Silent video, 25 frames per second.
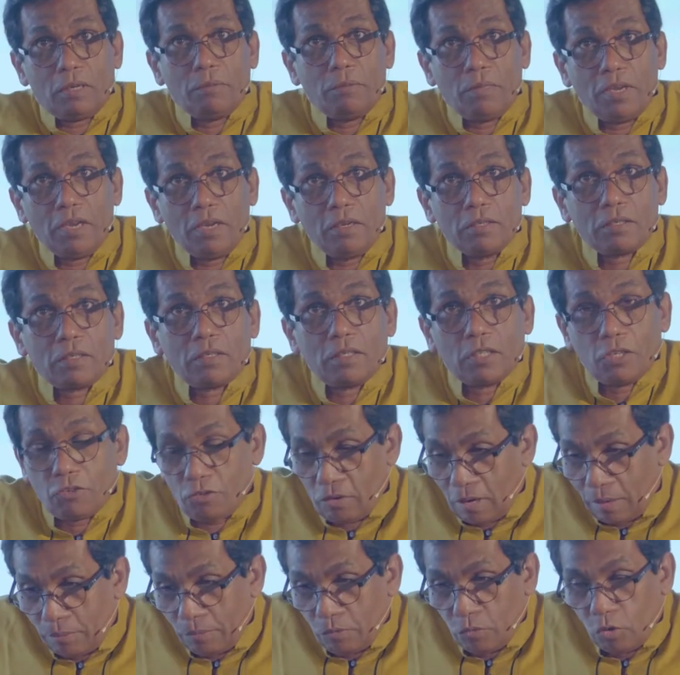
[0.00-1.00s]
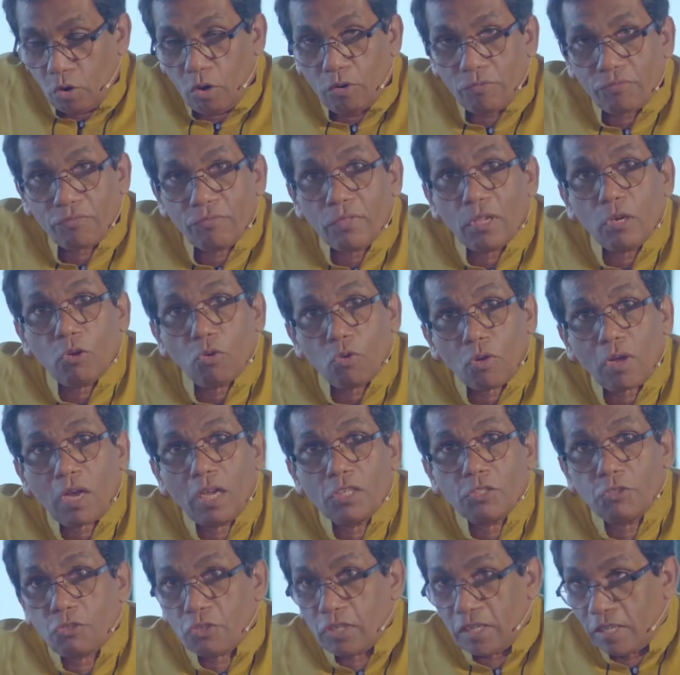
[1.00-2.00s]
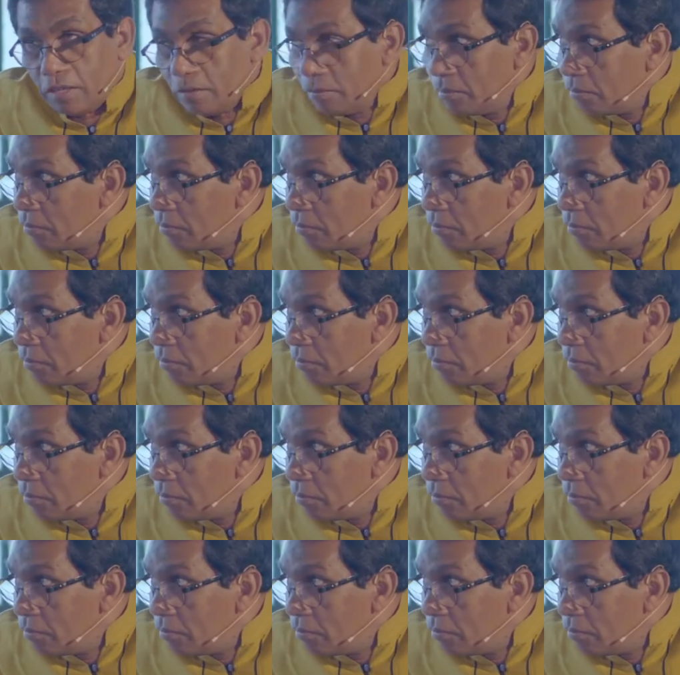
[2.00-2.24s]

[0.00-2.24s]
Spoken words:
means the drum of the low country.